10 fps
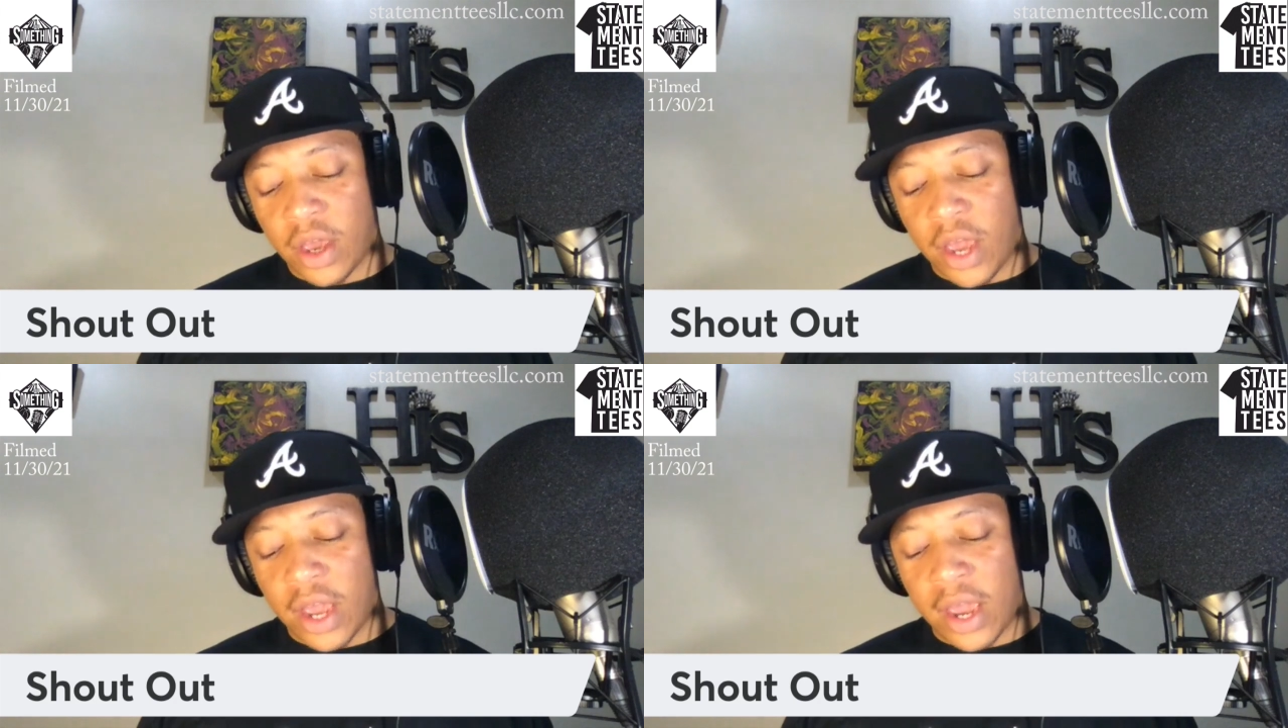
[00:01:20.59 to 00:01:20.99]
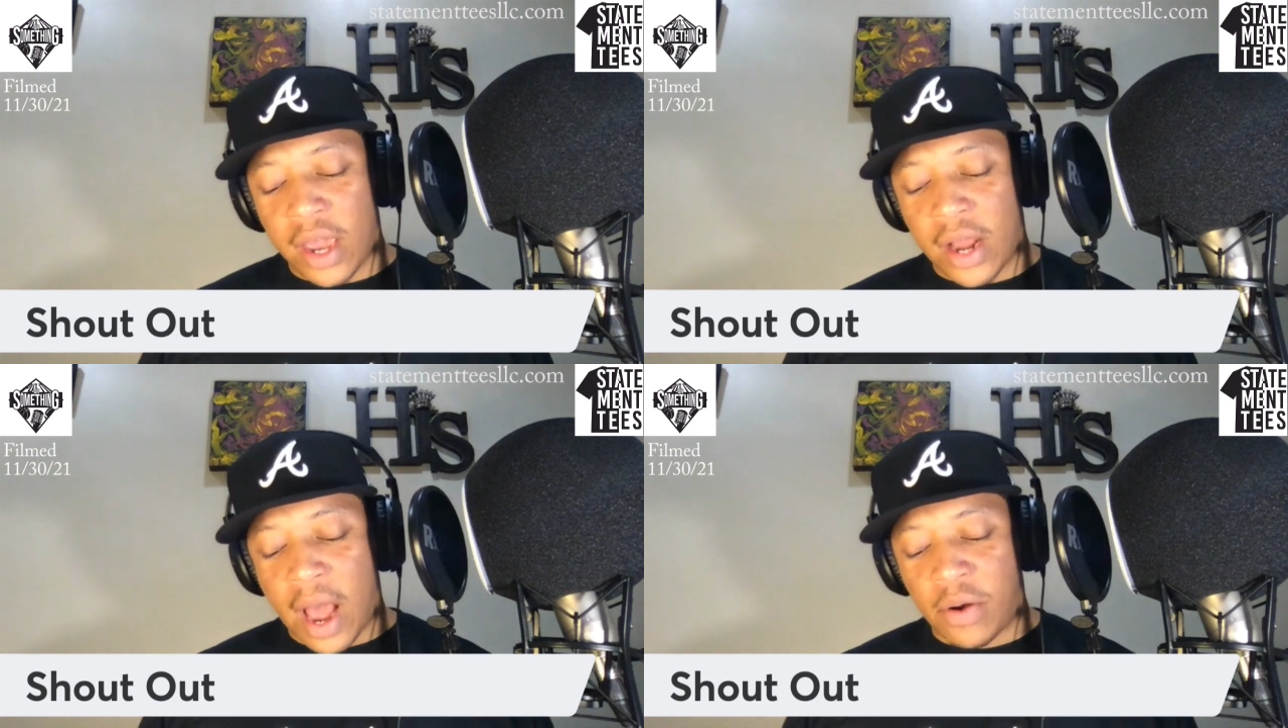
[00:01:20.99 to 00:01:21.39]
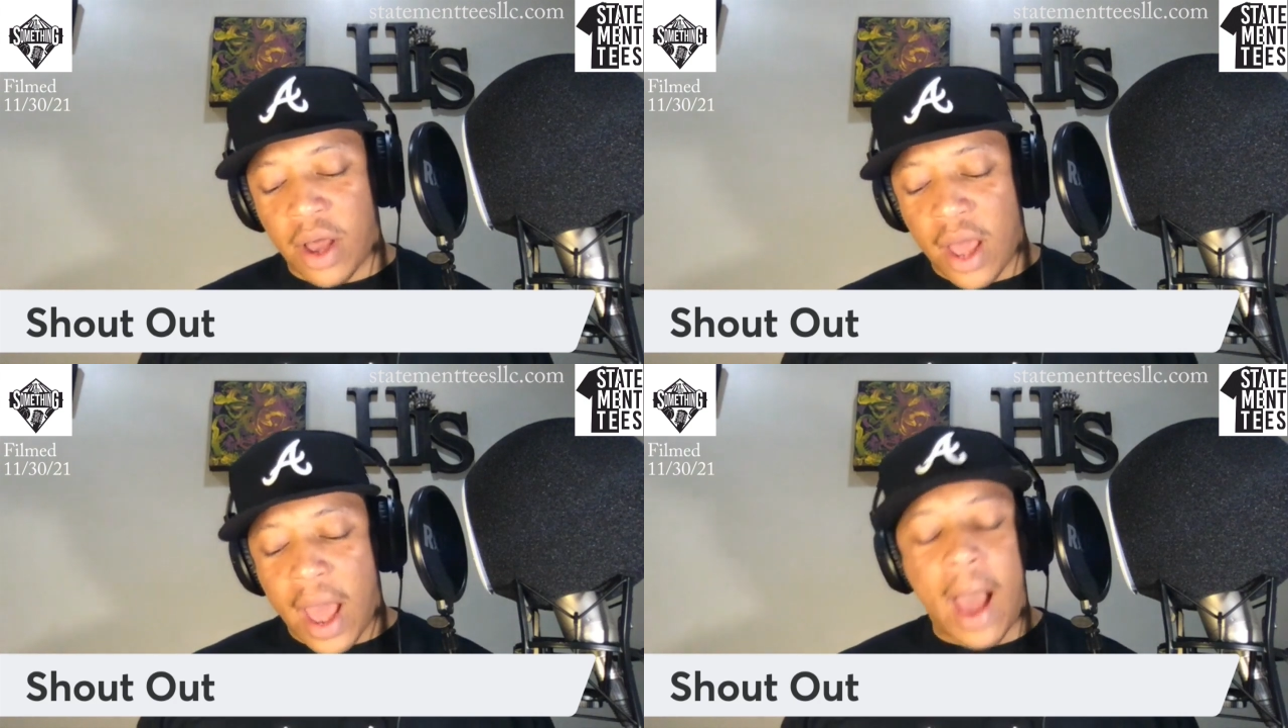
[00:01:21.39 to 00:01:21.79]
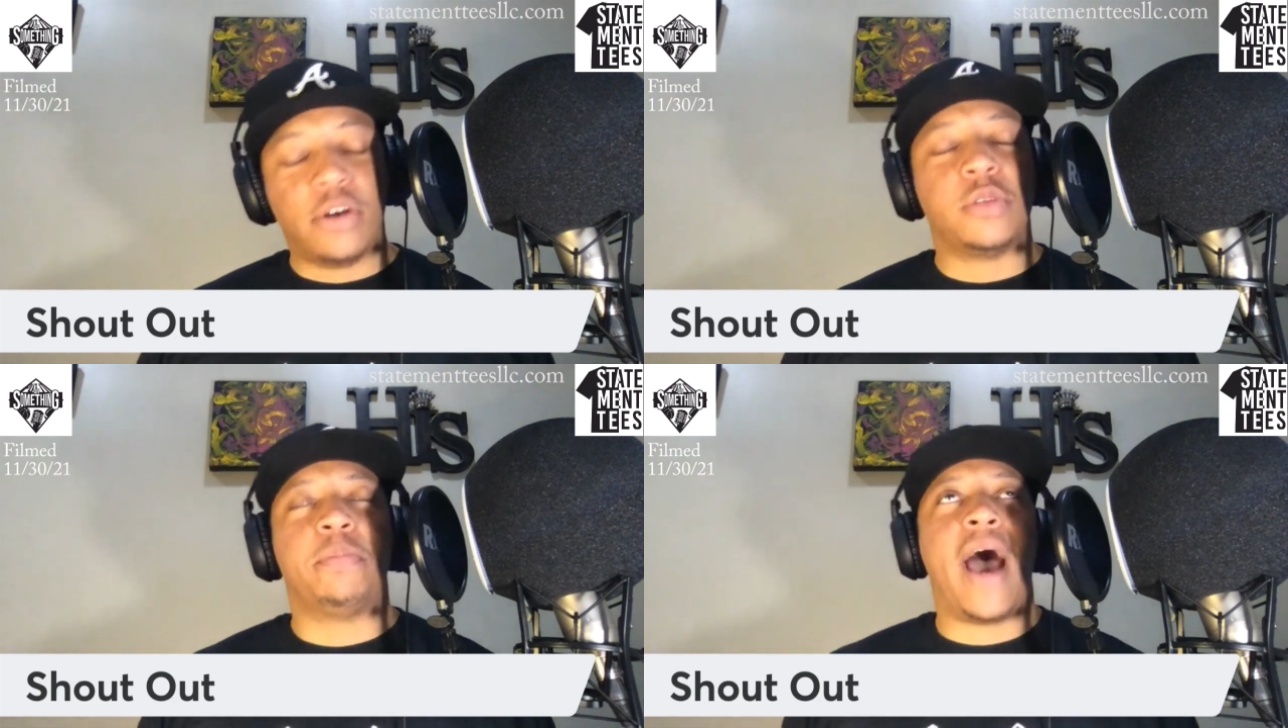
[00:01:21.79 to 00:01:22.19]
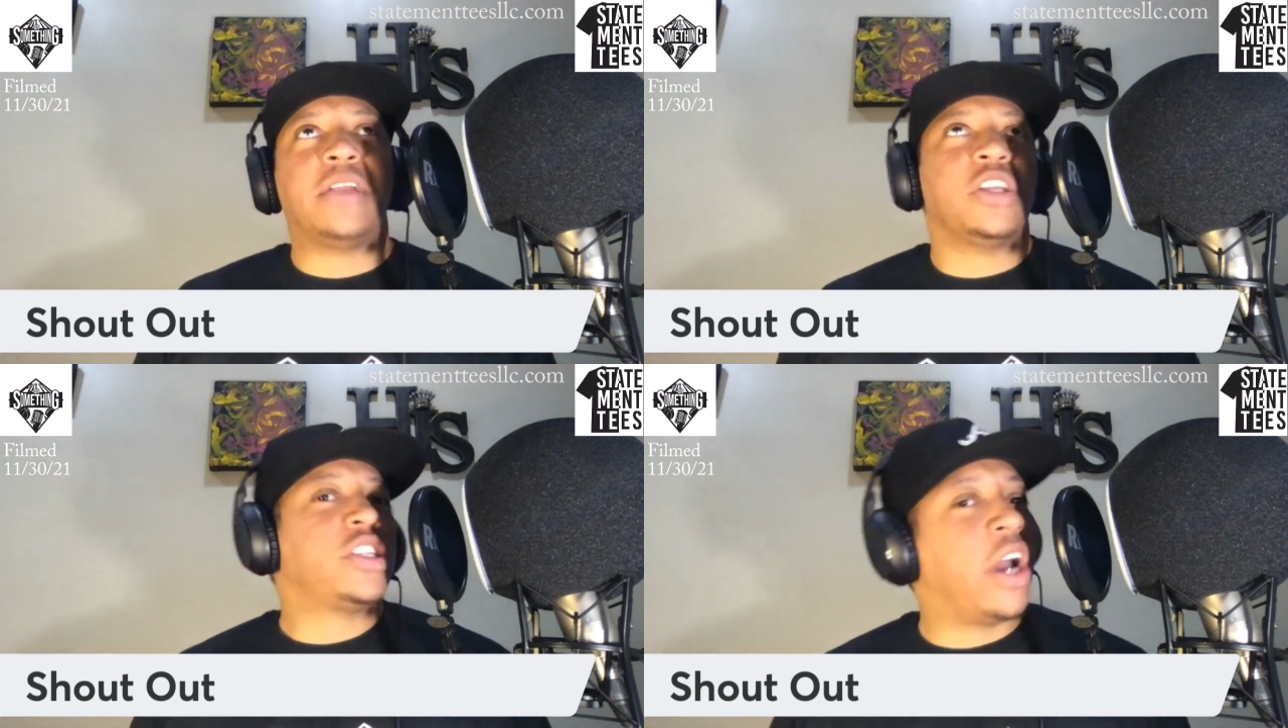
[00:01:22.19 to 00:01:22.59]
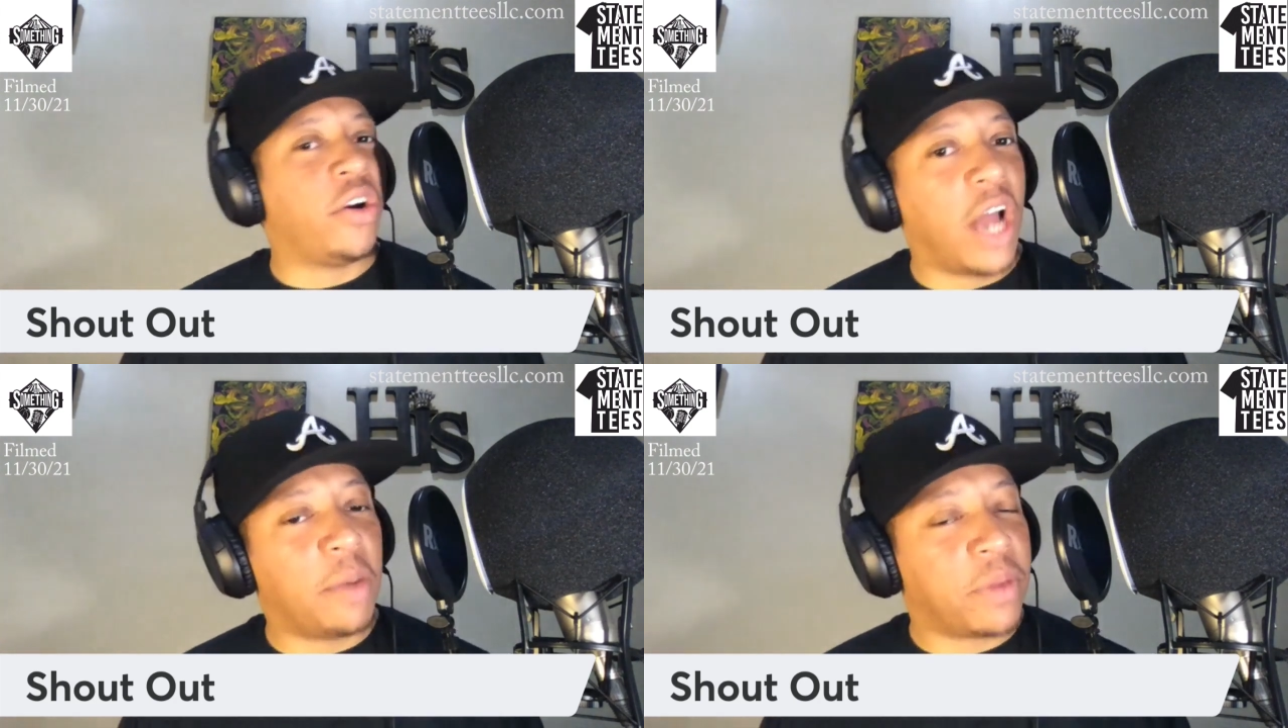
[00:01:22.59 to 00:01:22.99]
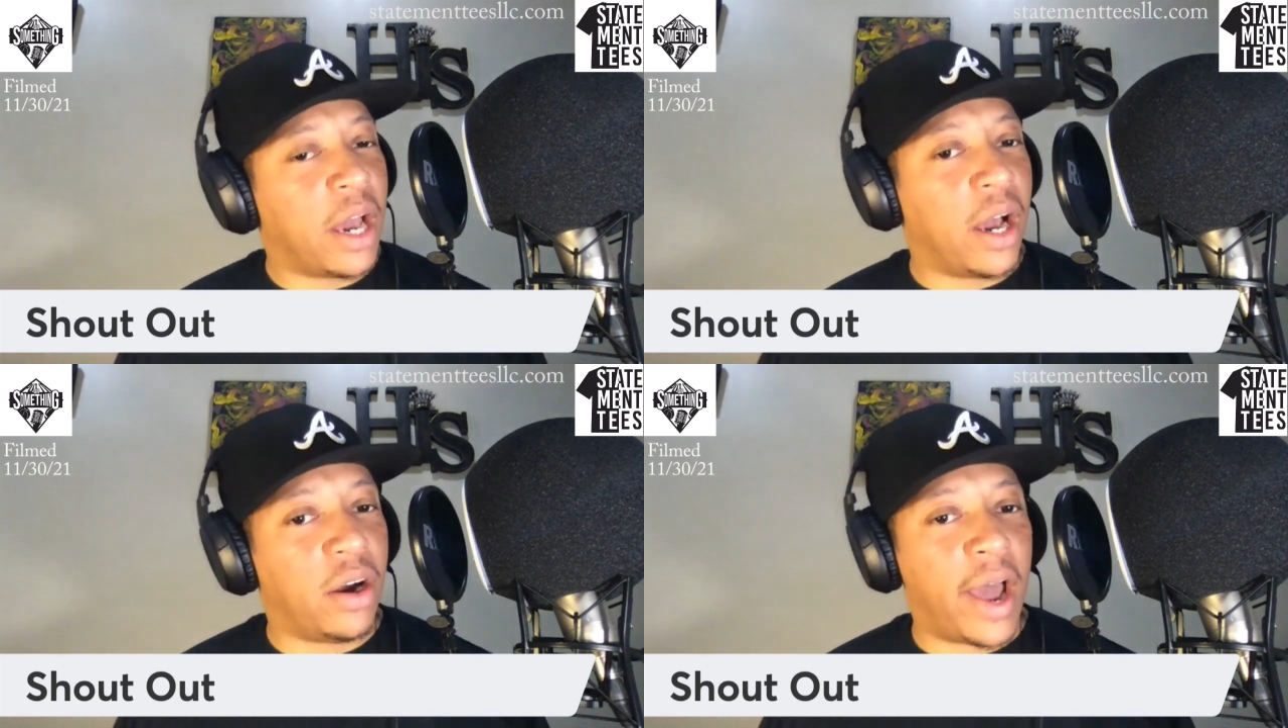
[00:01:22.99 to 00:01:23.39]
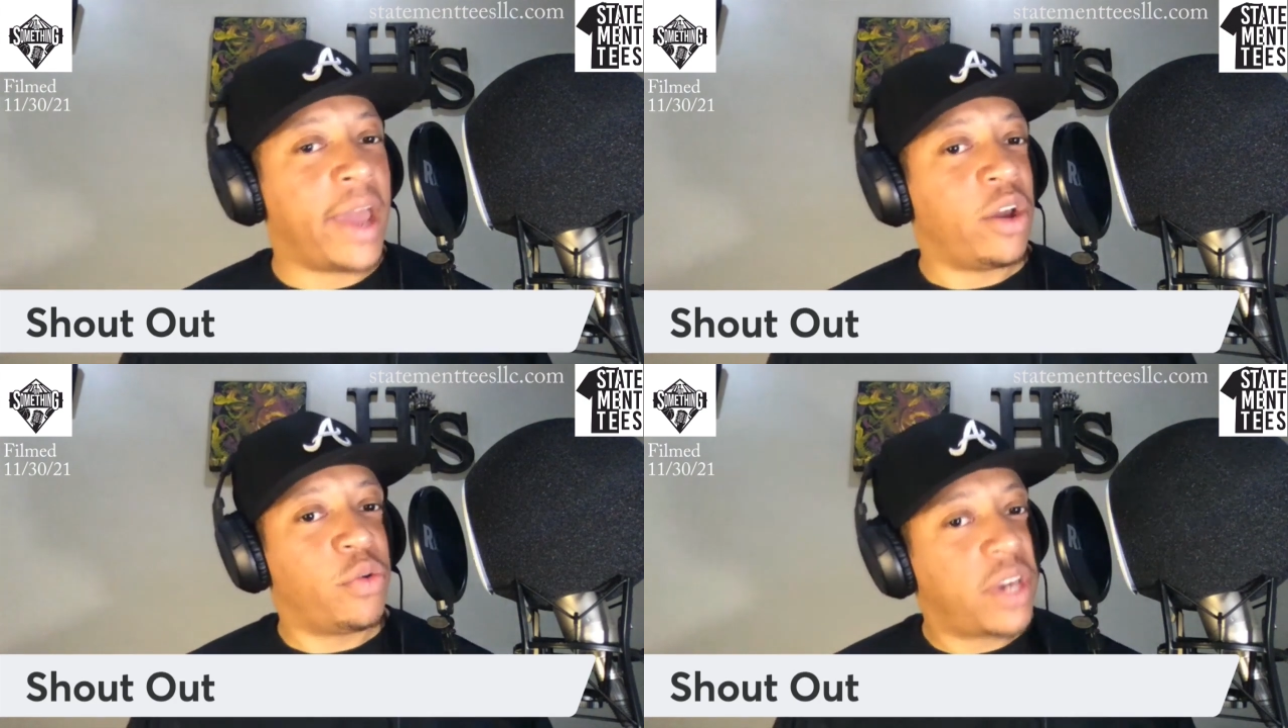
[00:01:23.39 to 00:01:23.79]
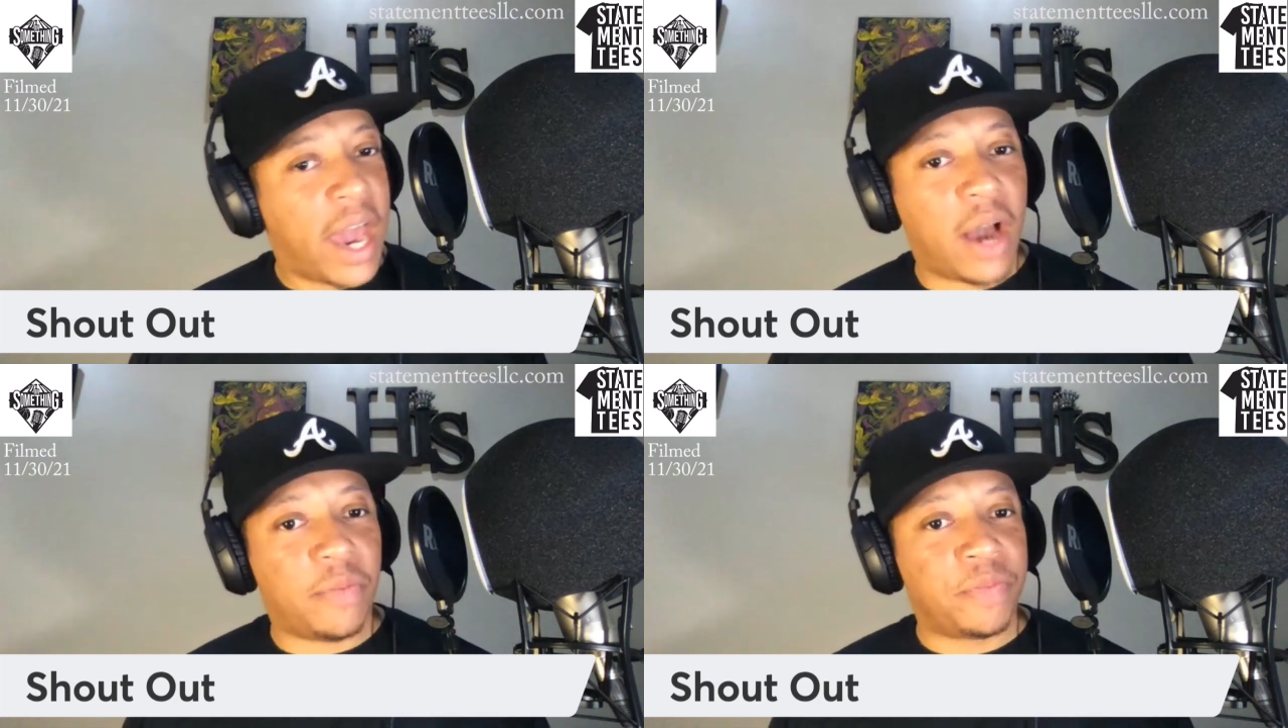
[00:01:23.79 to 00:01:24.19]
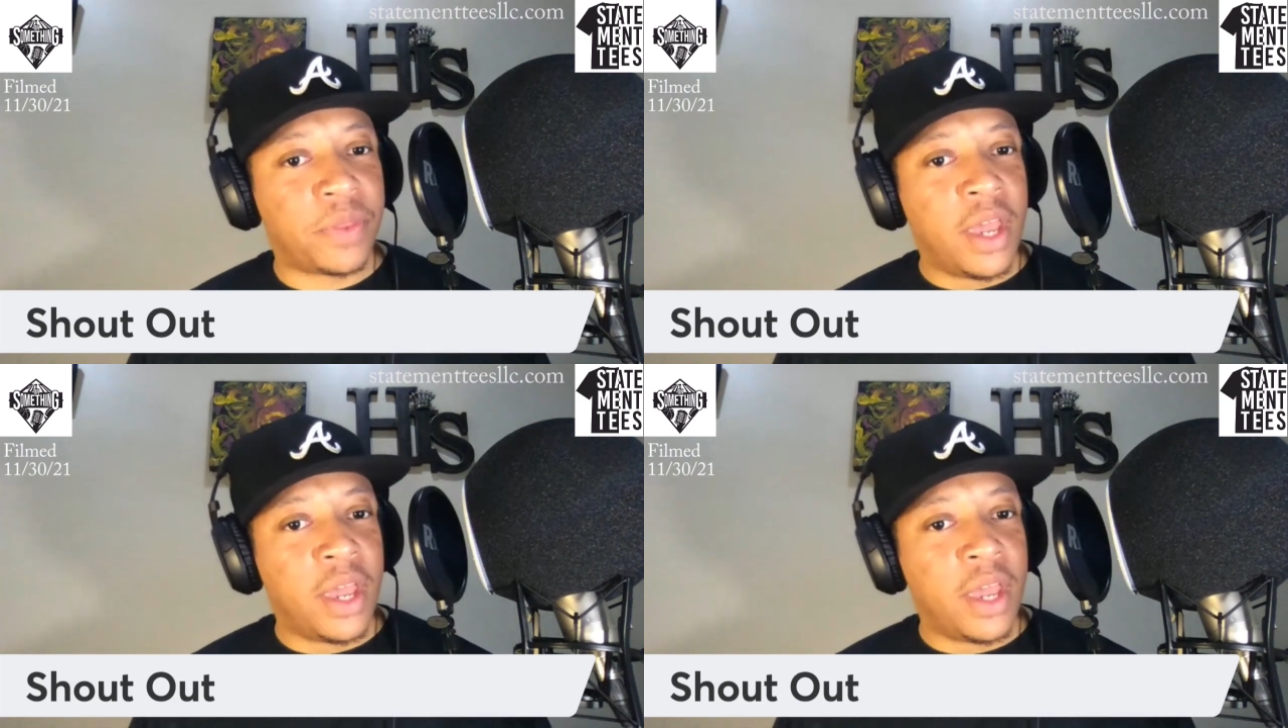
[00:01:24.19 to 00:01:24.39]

And I was about to turn up, y'all. I ain't gonna cap.